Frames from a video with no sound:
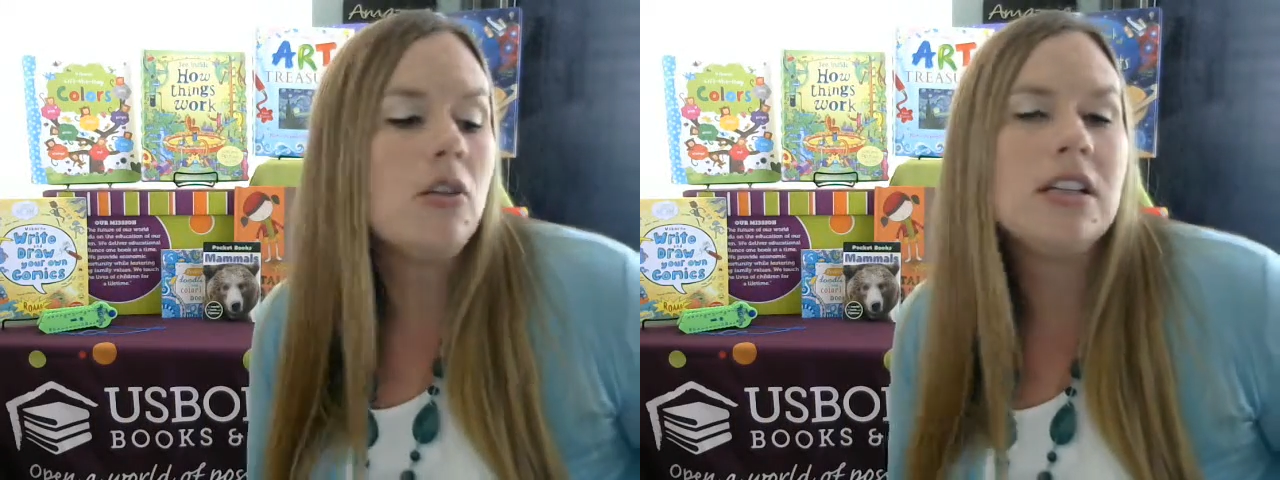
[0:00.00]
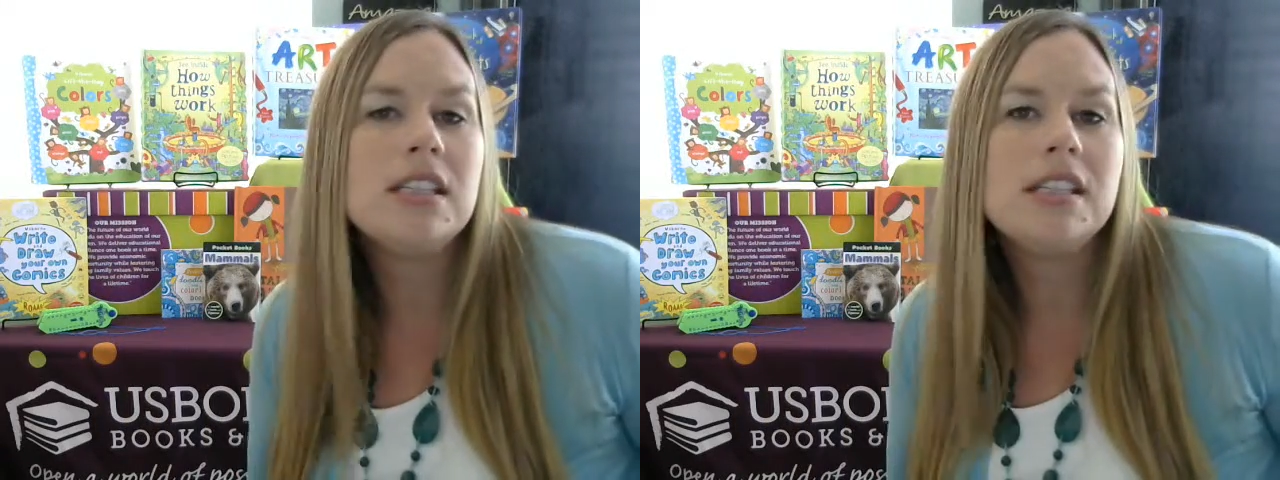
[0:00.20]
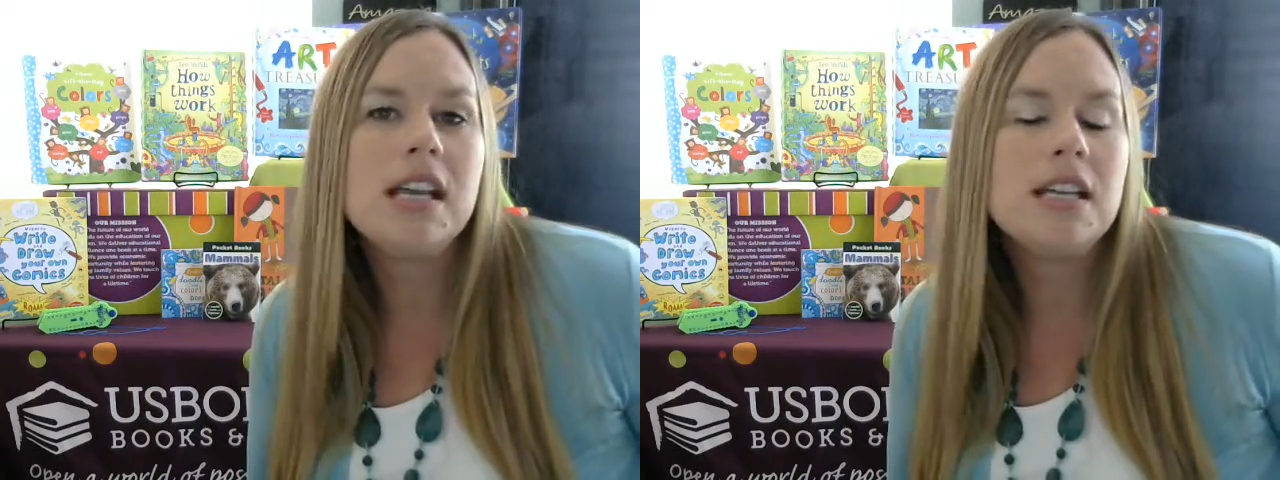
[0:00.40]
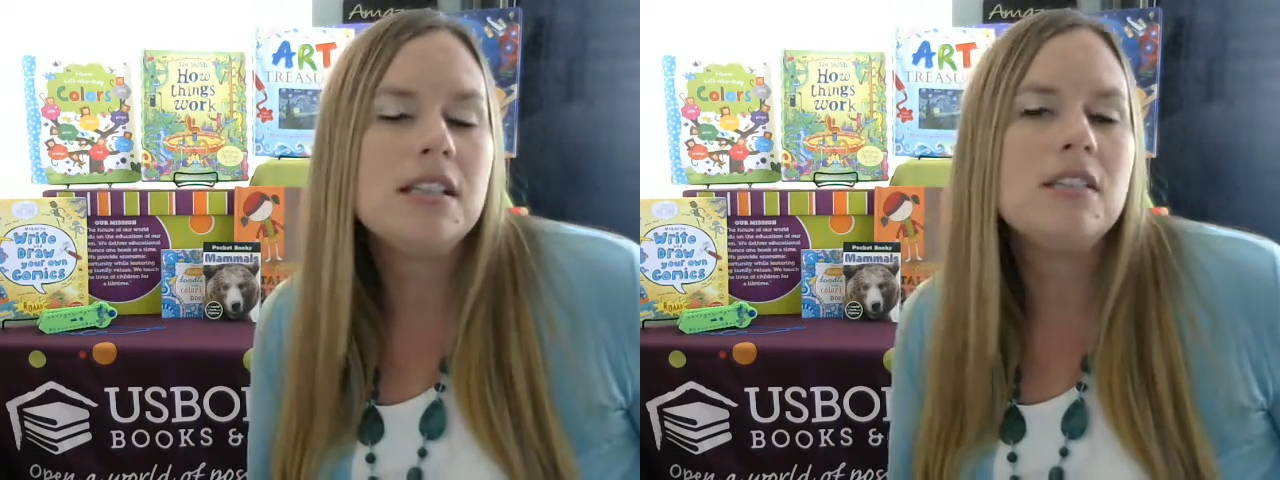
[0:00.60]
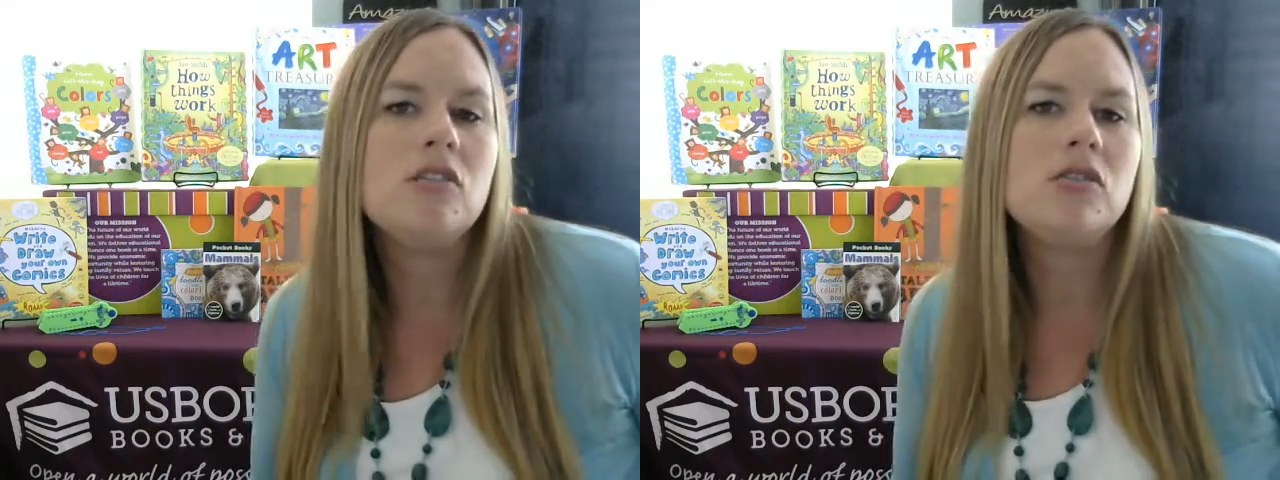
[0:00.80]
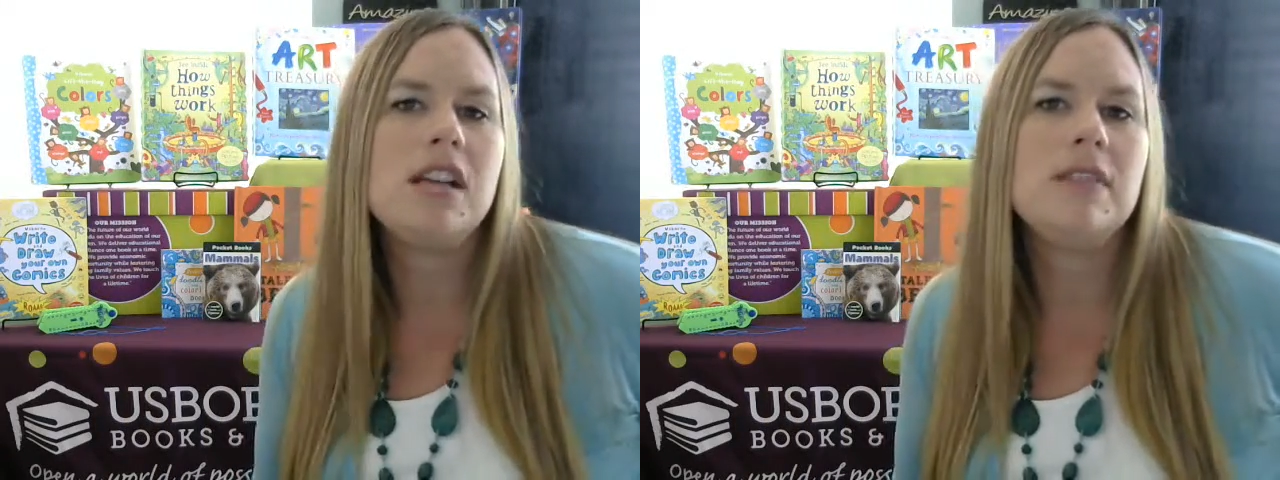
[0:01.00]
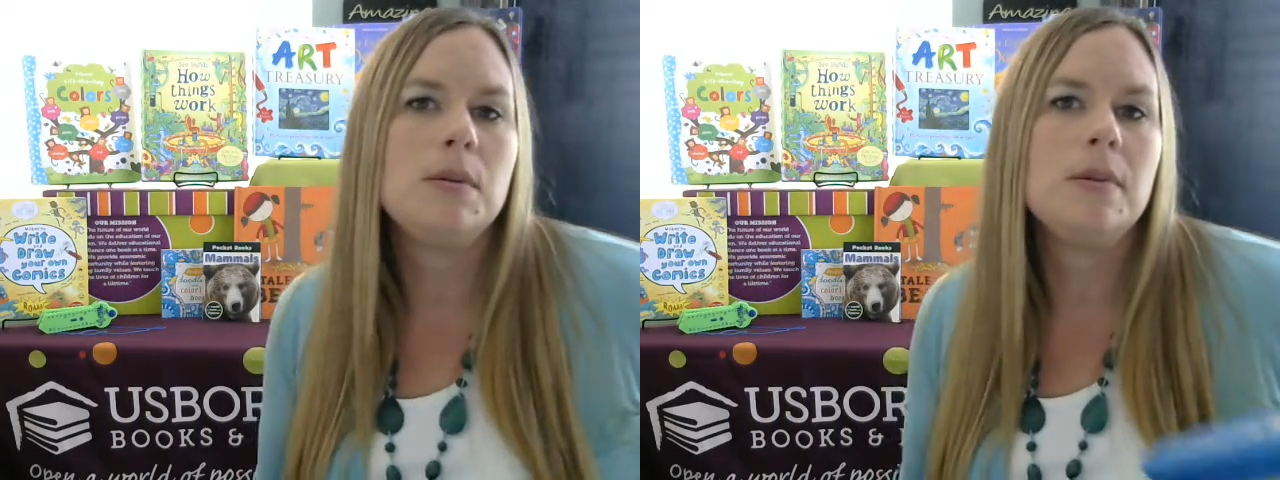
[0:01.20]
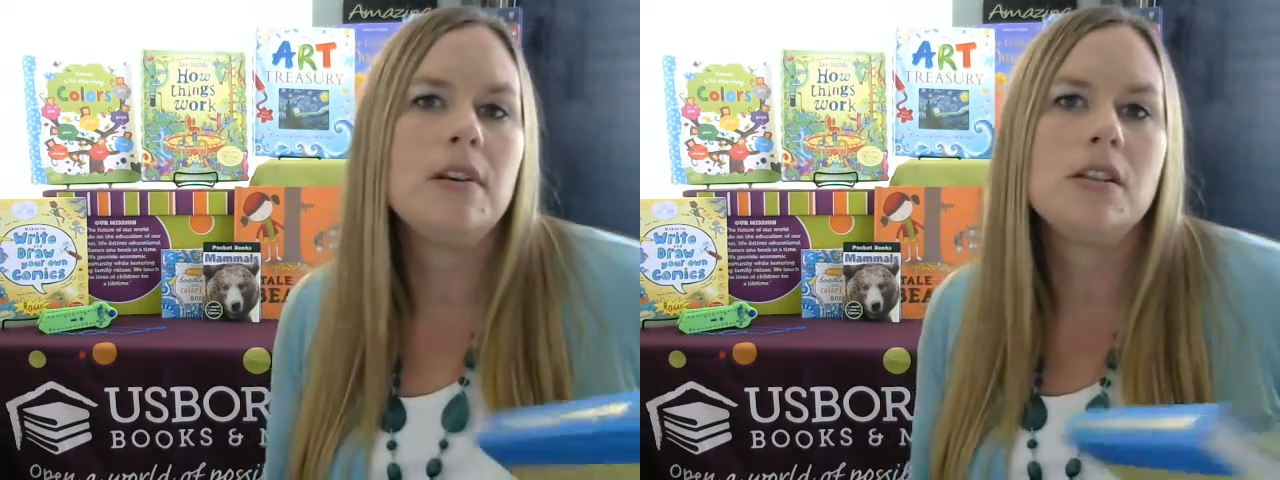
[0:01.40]
going to the dentist, those types
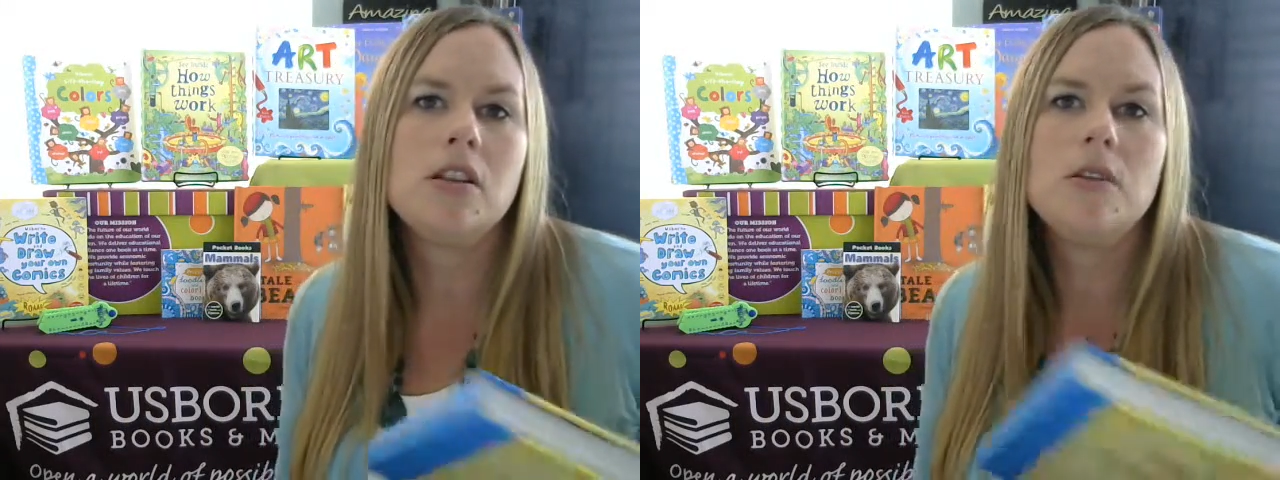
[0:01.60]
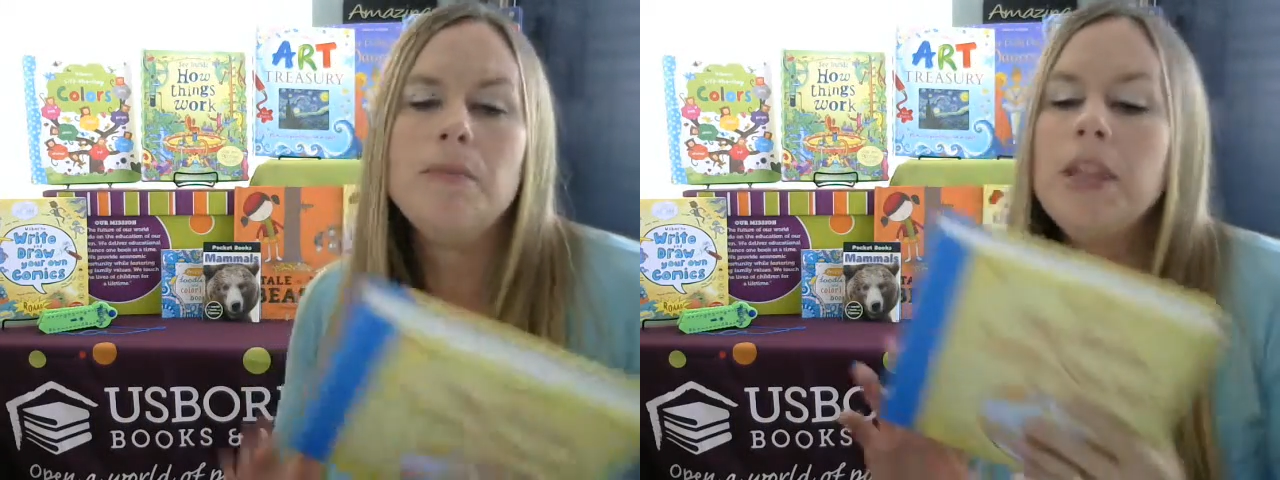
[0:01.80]
of books too.